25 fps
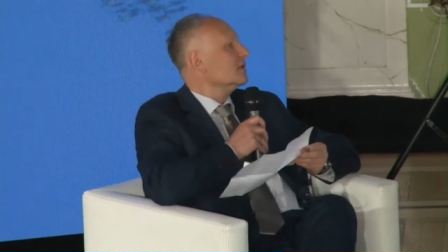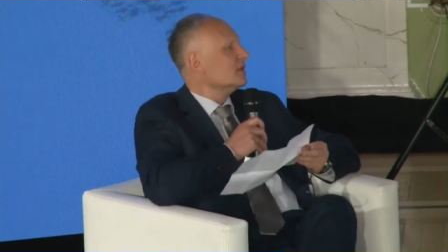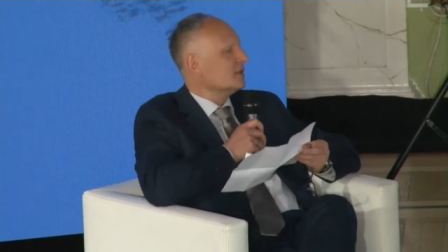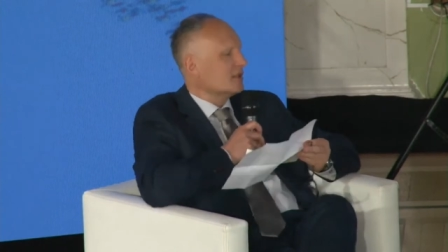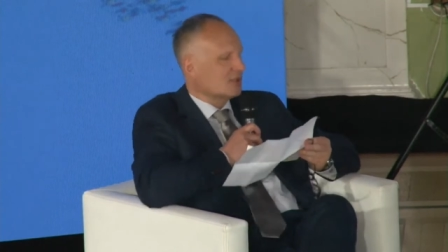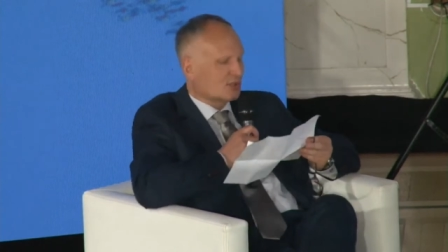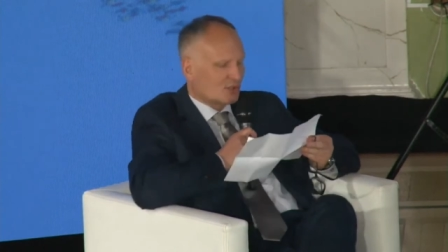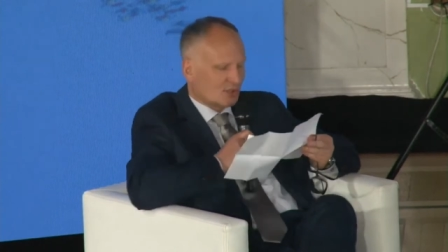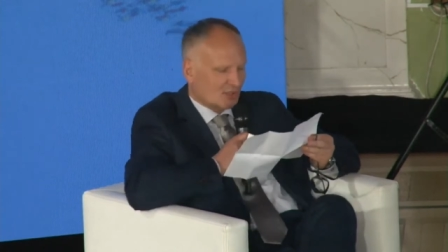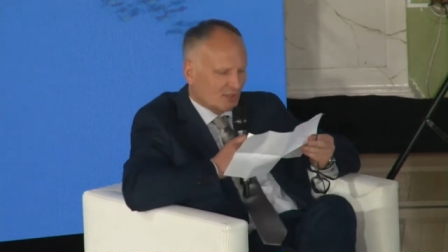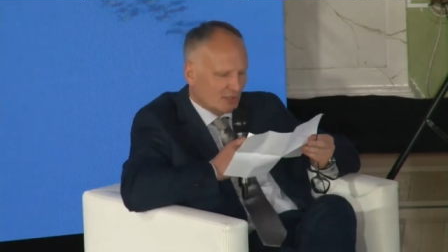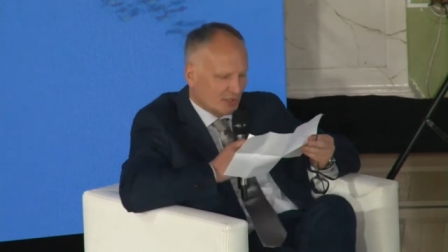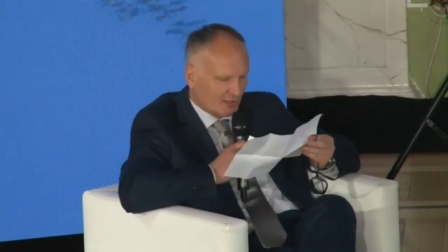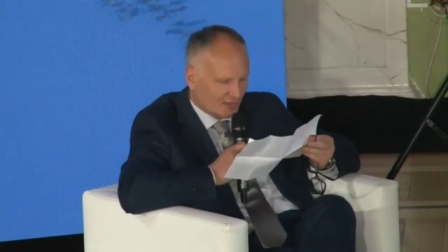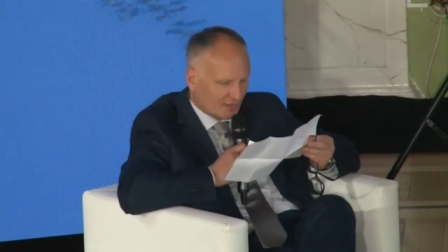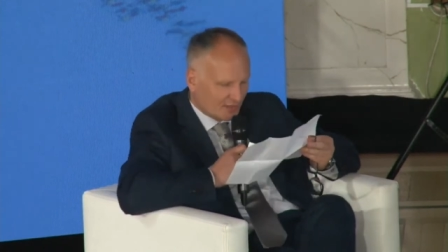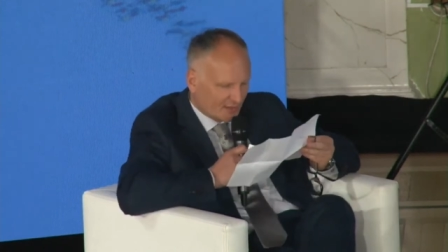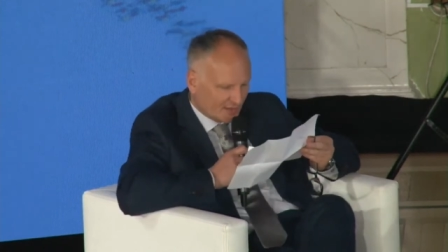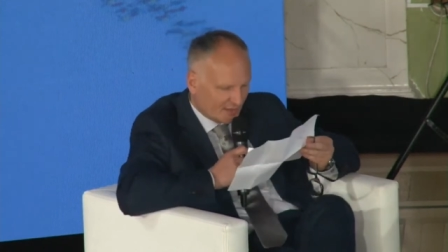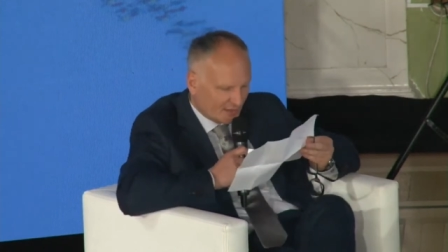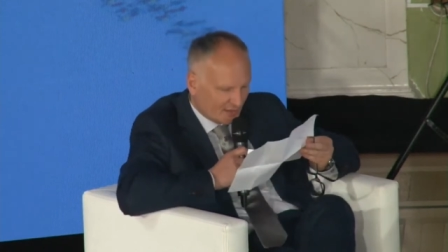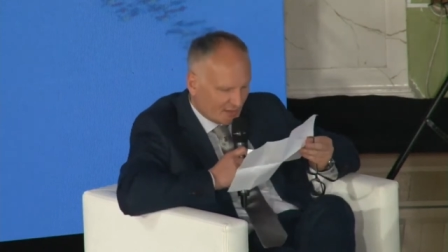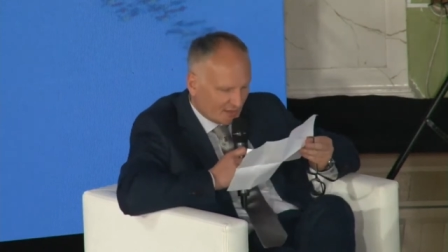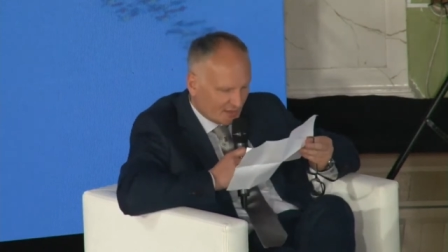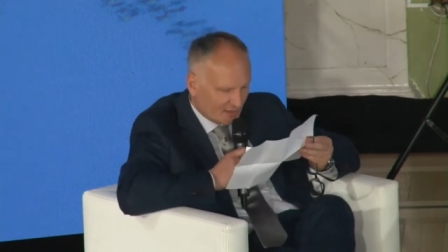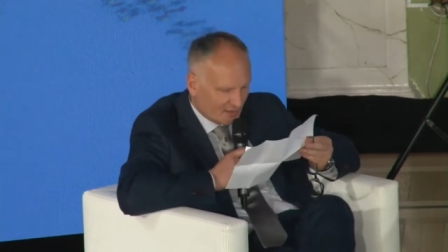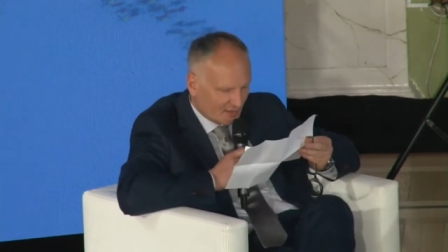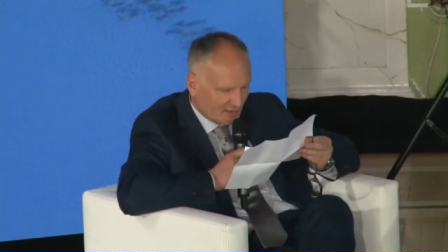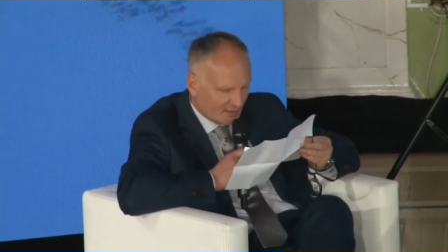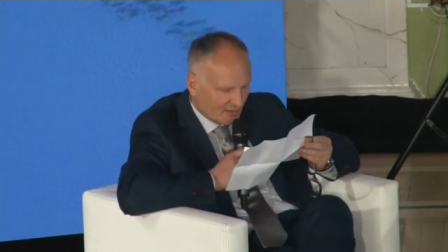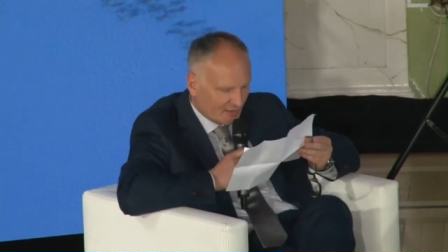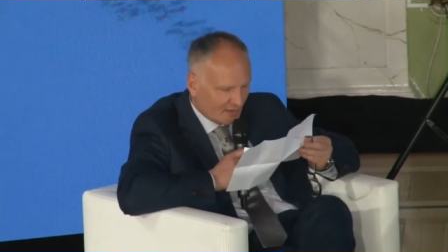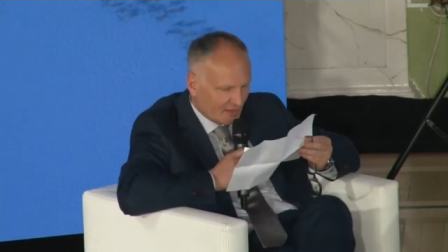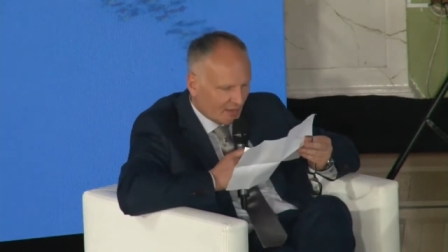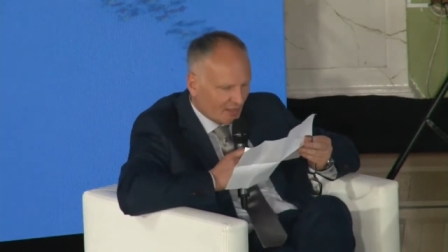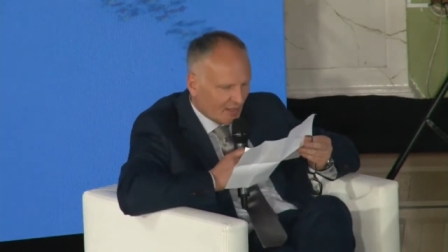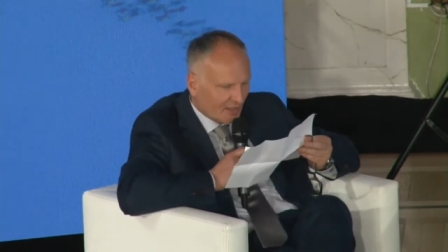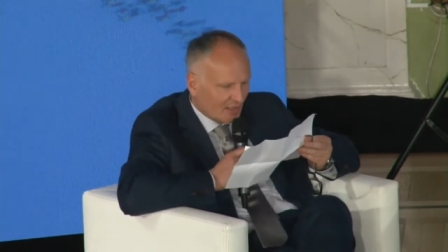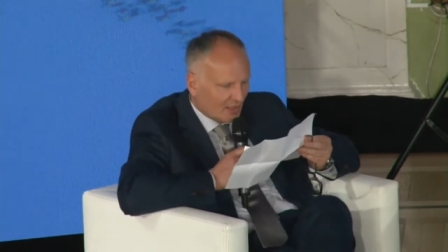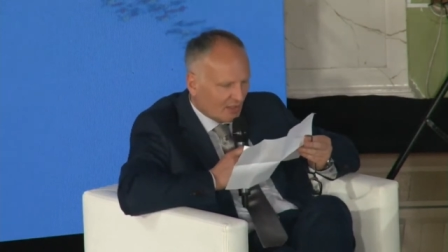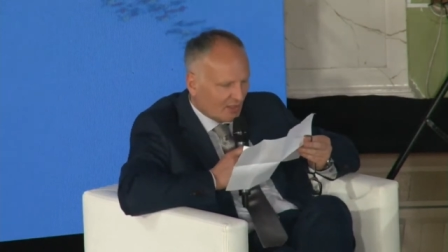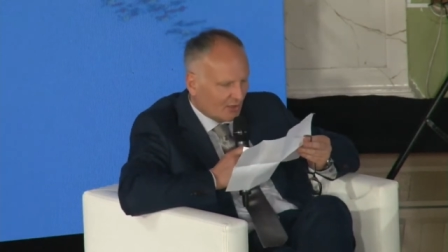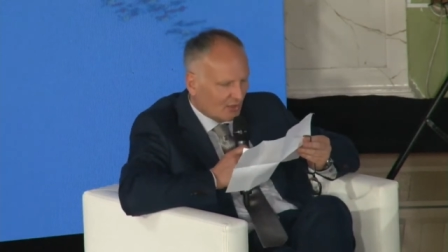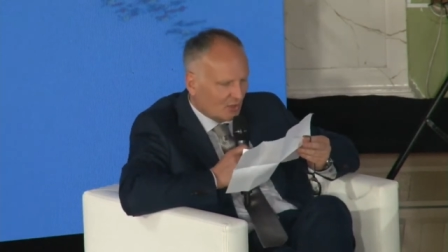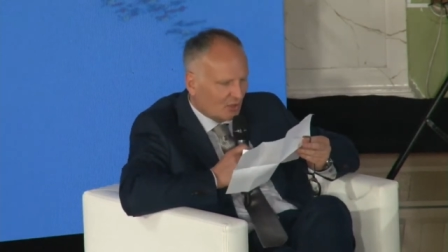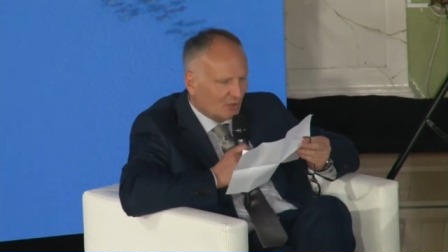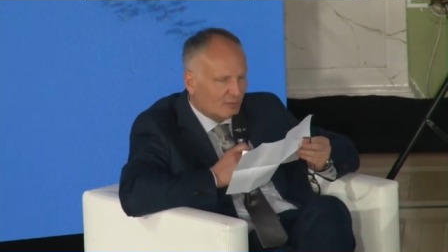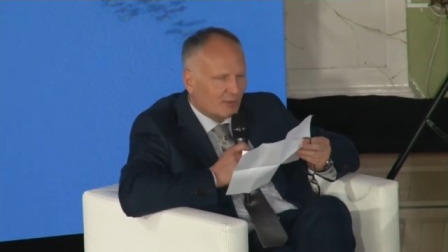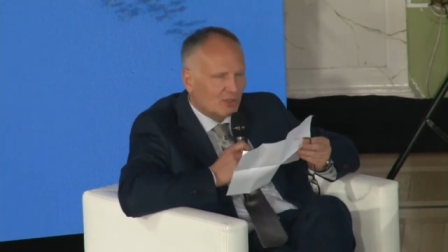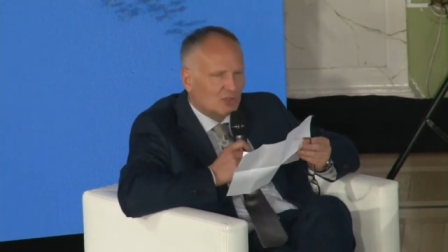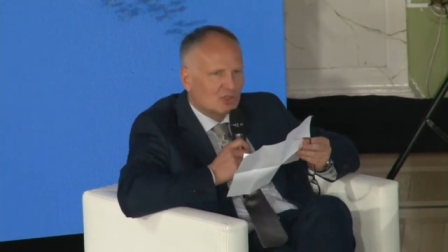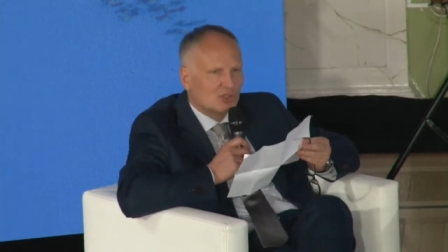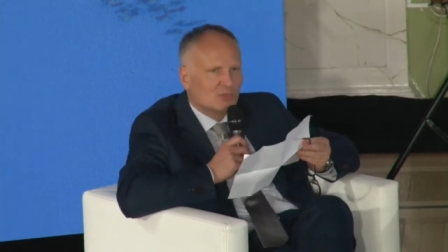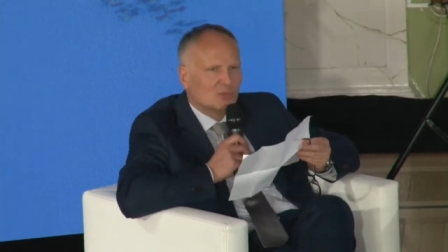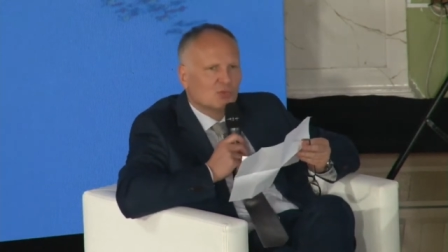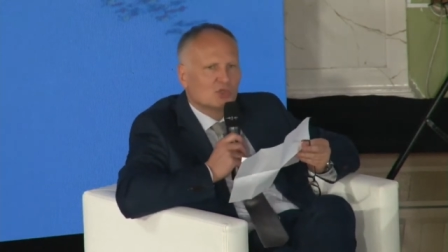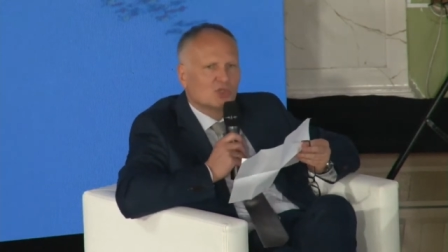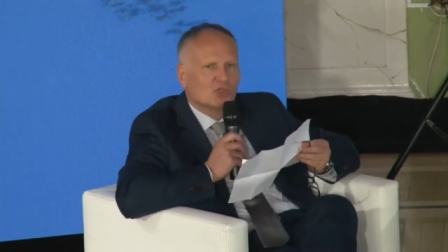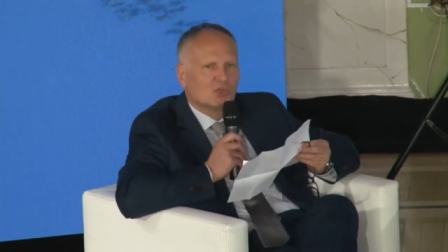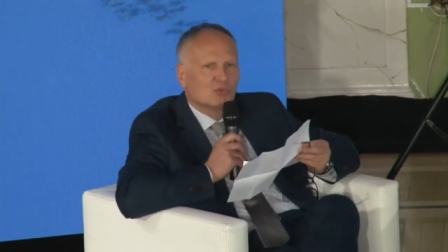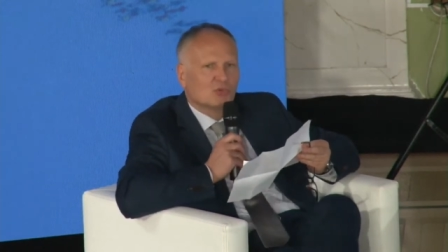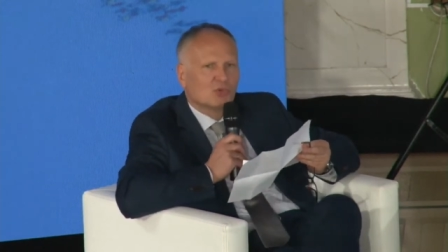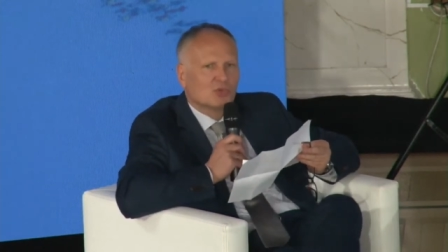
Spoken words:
Justice. He is with us. And